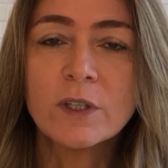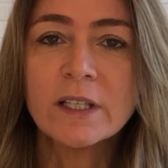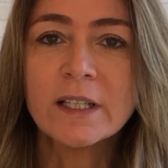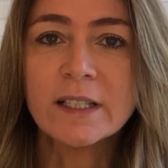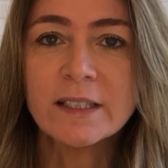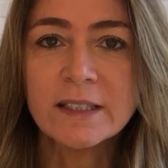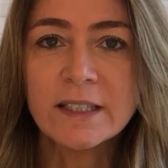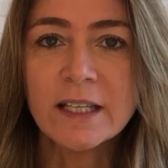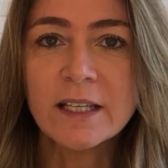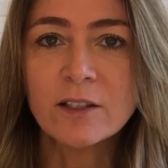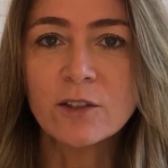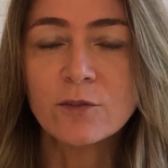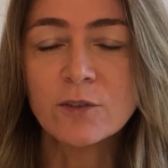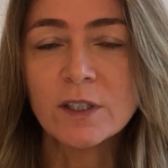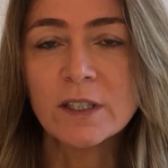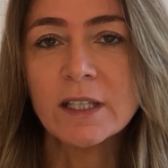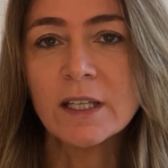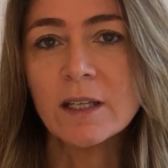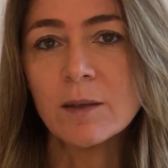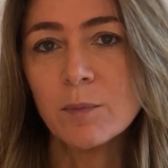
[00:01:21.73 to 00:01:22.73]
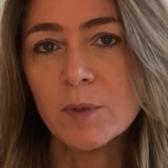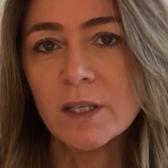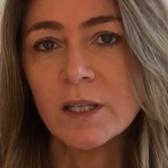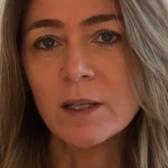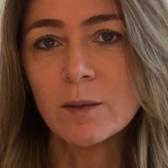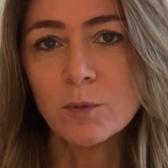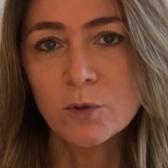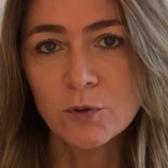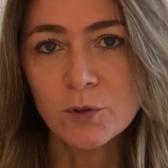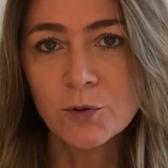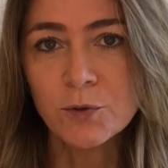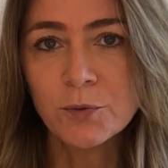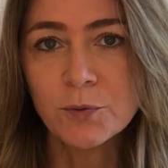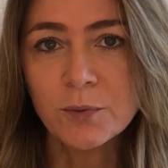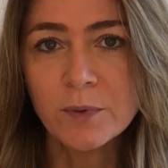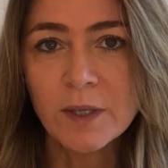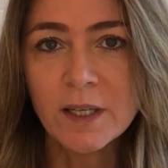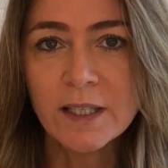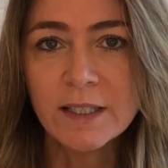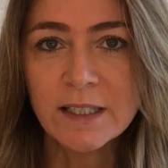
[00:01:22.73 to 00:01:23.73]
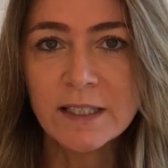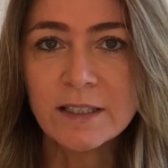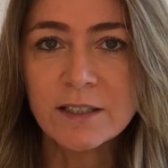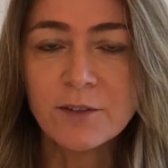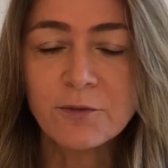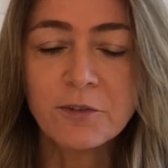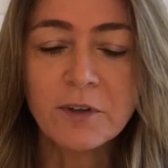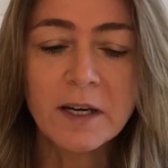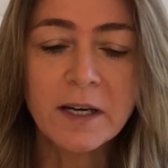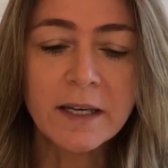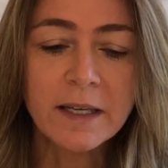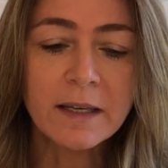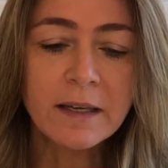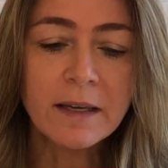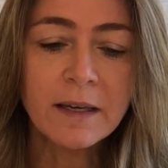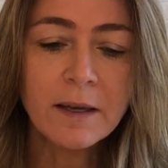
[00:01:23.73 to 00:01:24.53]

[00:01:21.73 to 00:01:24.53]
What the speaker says: and at the end of the day being able to identify